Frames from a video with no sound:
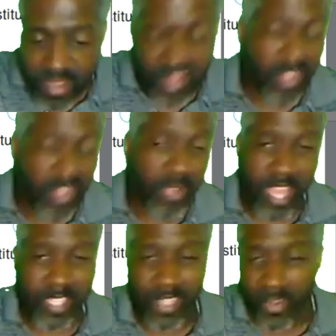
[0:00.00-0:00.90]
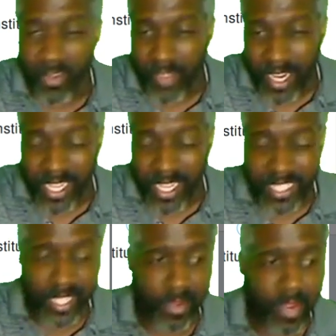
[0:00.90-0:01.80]
And okay, so they're a
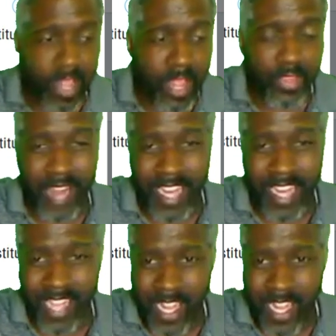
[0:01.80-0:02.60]
financier. They're not.